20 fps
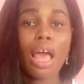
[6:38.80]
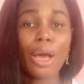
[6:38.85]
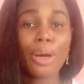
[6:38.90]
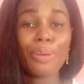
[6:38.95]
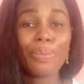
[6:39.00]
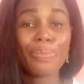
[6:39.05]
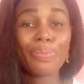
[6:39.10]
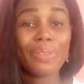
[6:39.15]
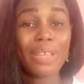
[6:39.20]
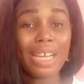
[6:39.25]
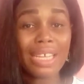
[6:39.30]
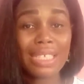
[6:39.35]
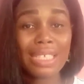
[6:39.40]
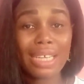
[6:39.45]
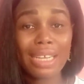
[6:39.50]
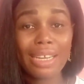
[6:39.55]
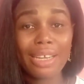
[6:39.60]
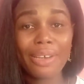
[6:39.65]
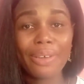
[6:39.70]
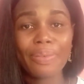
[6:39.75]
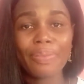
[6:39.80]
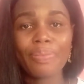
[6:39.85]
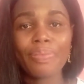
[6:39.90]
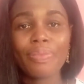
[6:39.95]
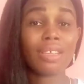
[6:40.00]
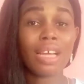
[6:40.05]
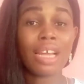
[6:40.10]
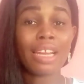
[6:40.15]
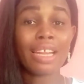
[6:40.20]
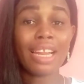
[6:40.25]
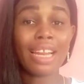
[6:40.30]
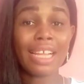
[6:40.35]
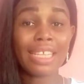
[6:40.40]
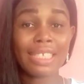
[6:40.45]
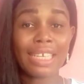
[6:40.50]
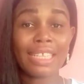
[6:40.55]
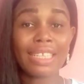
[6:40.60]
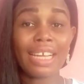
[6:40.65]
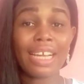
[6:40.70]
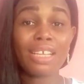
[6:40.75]
I hope that's clear. Another
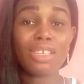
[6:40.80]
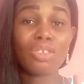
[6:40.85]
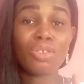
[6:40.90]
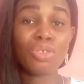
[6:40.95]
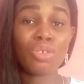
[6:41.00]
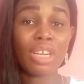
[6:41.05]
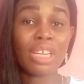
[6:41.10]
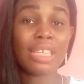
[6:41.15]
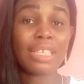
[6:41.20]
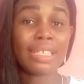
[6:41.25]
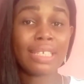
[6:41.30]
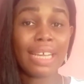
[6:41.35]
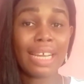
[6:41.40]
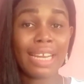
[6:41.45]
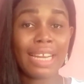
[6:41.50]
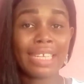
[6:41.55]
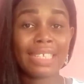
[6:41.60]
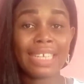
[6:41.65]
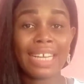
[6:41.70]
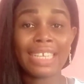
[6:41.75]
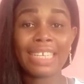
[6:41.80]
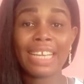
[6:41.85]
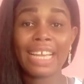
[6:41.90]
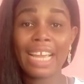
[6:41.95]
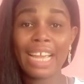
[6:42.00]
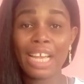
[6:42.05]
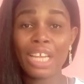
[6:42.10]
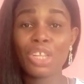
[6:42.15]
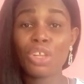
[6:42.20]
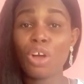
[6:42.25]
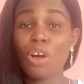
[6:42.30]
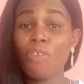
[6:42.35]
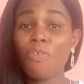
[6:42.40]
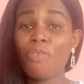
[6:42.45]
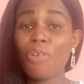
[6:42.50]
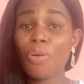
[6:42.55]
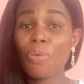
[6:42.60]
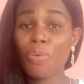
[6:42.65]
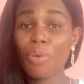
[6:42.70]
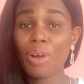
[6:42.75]
letter that is usually silent at the end
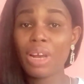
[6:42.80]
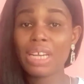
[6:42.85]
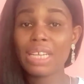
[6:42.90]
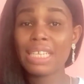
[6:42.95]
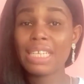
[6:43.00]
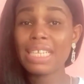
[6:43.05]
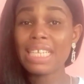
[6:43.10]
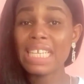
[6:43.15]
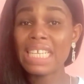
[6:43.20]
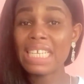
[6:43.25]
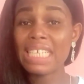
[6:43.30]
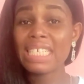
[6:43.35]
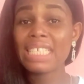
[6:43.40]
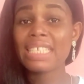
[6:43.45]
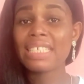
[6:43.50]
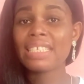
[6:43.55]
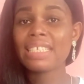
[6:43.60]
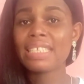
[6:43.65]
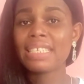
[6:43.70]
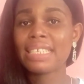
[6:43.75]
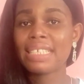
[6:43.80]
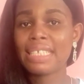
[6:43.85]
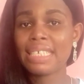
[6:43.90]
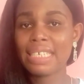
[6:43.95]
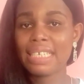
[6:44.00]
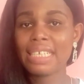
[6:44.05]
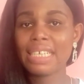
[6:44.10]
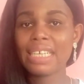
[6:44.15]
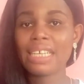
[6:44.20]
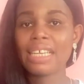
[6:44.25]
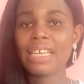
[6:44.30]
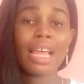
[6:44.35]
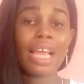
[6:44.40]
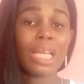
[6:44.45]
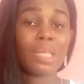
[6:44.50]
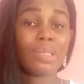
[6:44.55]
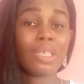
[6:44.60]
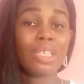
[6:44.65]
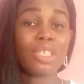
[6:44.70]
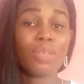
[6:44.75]
of a word is T.
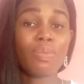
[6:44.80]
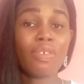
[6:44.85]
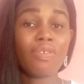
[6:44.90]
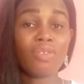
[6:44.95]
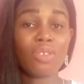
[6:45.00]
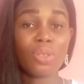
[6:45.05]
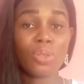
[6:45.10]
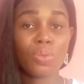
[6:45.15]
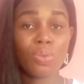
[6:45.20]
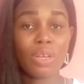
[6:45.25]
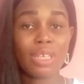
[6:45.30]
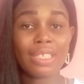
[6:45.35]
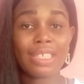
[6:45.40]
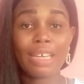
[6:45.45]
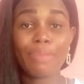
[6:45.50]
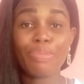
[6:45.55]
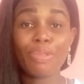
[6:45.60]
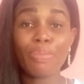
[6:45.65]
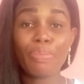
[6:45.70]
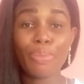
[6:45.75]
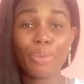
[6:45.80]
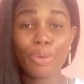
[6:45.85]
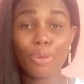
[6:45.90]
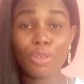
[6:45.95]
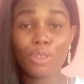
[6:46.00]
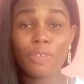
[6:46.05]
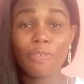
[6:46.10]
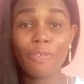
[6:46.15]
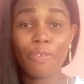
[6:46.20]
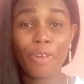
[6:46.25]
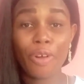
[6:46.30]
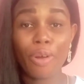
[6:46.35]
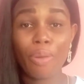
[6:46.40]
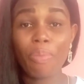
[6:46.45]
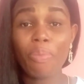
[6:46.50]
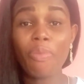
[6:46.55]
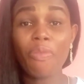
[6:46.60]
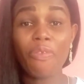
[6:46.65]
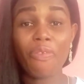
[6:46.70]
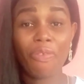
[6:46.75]
So some of these words that have been borrowed
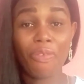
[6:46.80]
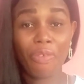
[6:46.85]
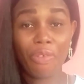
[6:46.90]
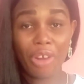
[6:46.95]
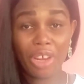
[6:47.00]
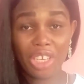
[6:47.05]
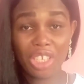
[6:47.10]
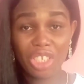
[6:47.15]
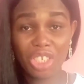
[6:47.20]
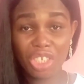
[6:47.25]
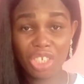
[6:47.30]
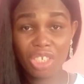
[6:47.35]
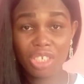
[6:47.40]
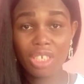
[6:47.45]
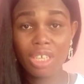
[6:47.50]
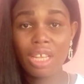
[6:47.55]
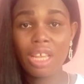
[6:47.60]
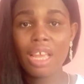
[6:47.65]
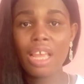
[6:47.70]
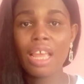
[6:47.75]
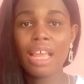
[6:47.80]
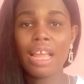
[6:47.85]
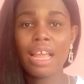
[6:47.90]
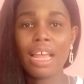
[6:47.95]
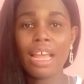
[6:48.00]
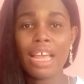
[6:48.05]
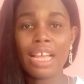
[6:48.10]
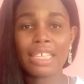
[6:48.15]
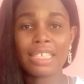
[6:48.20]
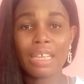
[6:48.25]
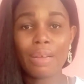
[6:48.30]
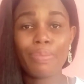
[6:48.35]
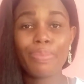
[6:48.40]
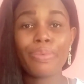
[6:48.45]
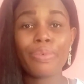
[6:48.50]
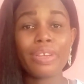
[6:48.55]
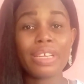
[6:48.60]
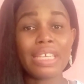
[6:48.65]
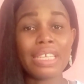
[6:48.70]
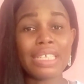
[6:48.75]
from French.
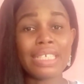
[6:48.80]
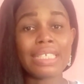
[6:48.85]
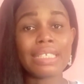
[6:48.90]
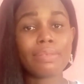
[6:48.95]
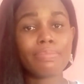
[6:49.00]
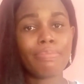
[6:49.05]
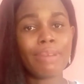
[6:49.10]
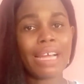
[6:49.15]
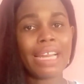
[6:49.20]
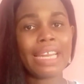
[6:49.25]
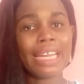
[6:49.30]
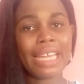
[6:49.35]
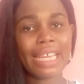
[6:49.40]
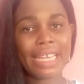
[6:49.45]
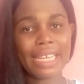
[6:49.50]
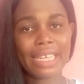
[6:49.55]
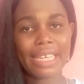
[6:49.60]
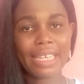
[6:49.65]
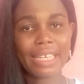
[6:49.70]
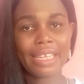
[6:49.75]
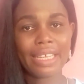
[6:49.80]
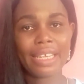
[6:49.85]
Example is ballet.